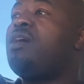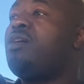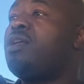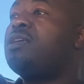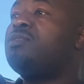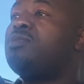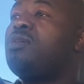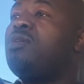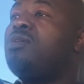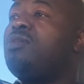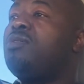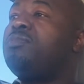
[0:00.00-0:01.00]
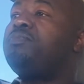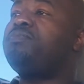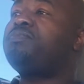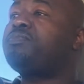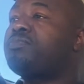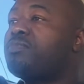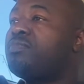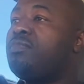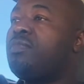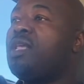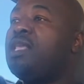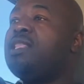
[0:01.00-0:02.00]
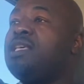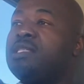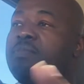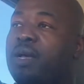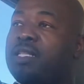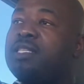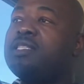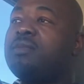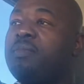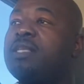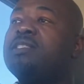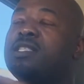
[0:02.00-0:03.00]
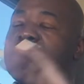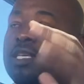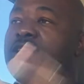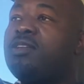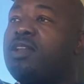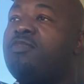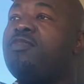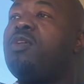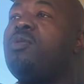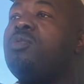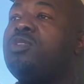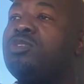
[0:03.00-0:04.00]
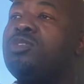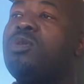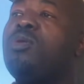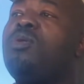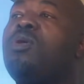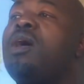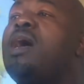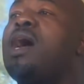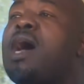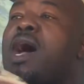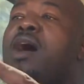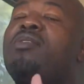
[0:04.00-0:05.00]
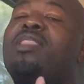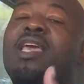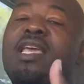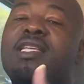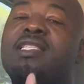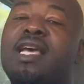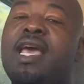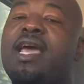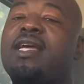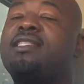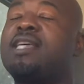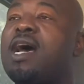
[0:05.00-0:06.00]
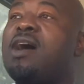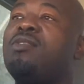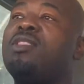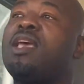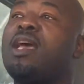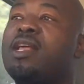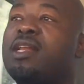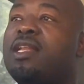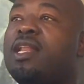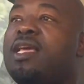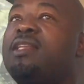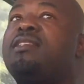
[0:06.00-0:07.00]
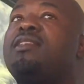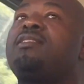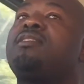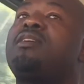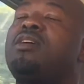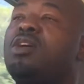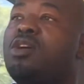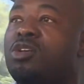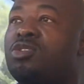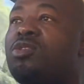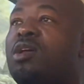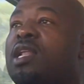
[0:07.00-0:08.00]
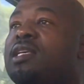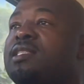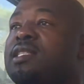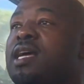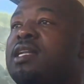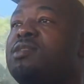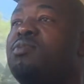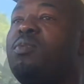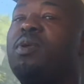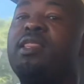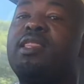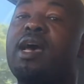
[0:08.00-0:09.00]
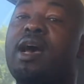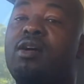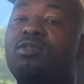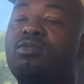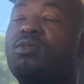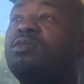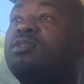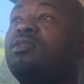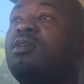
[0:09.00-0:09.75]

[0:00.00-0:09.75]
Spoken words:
All right, so these participants, the secular flow will show how they interact, how they are related. So let's start with the households.